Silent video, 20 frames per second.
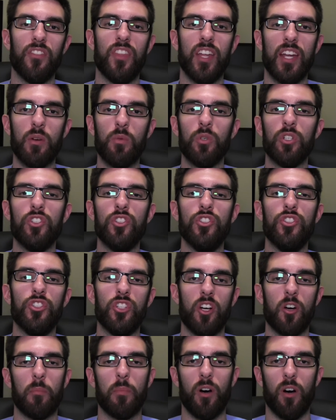they would
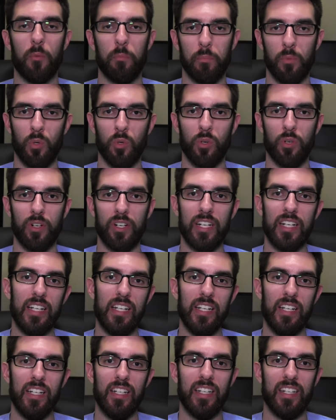jump on board
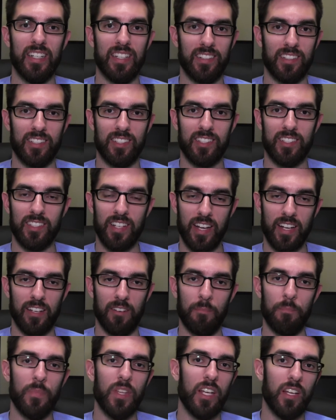in a
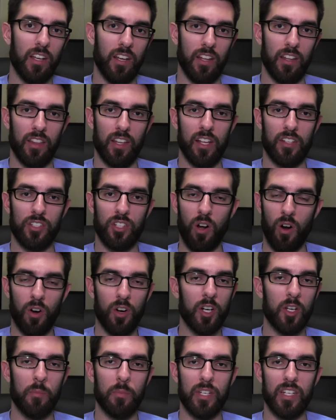second. And that's
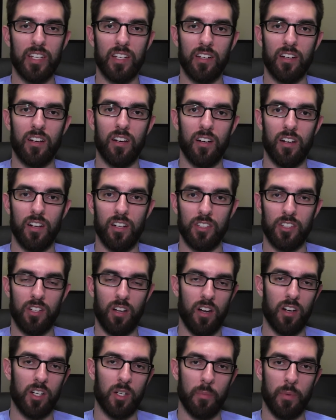already being uh,
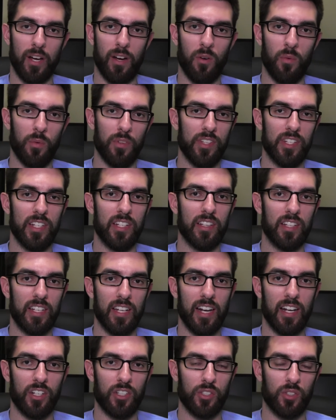talked about with the
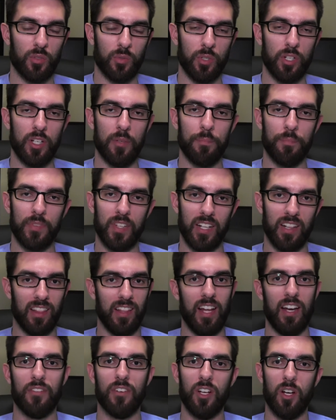Elite X3. A
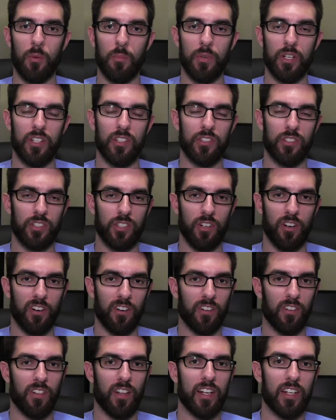lot of companies
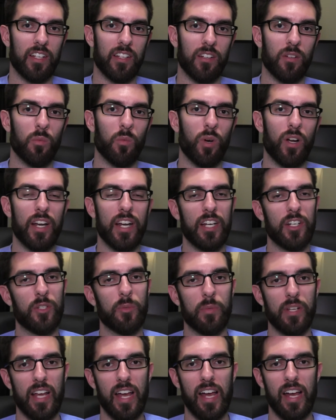are liking what
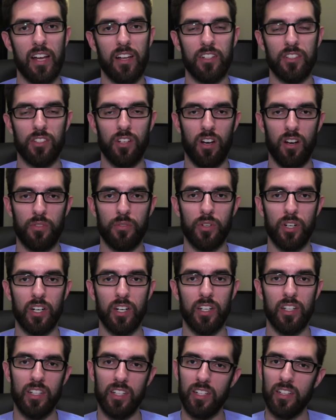HP is
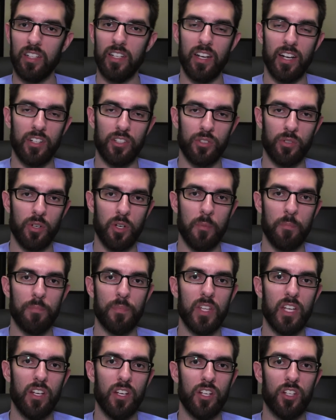offering in the Elite X3.
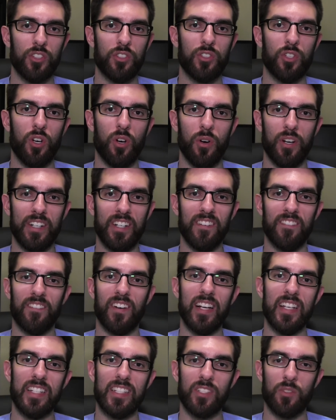So a
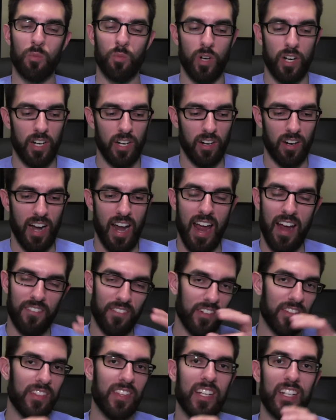device where
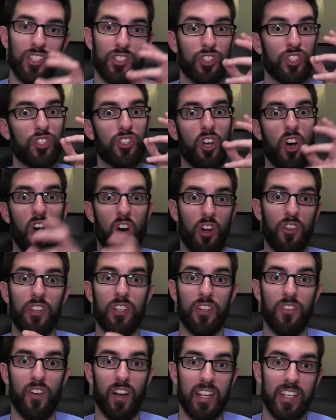everything is just on
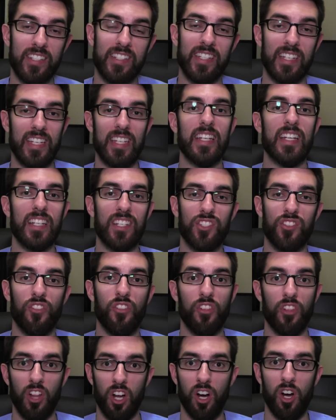the device, it is
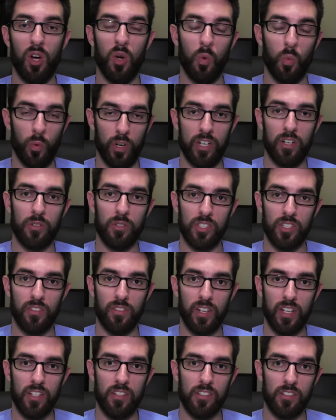the Windows
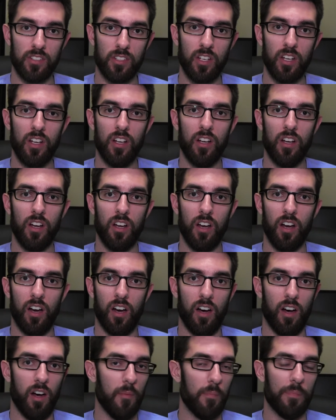device
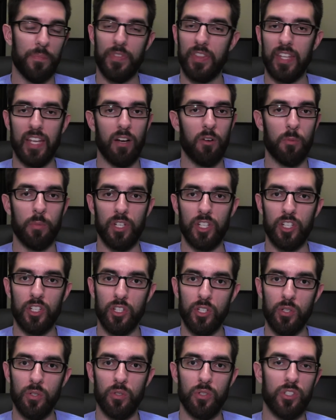um, that would be
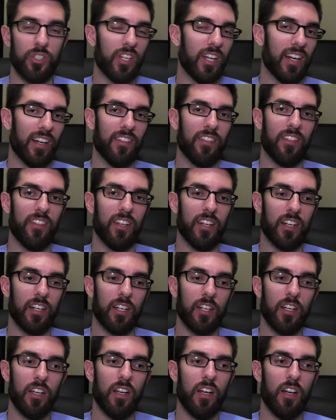huge. And I
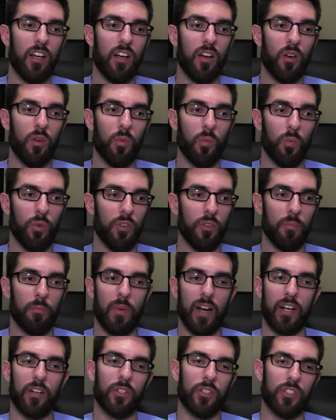think with
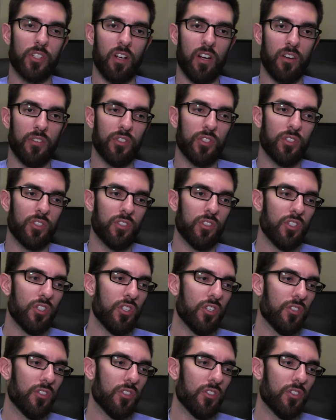Microsoft's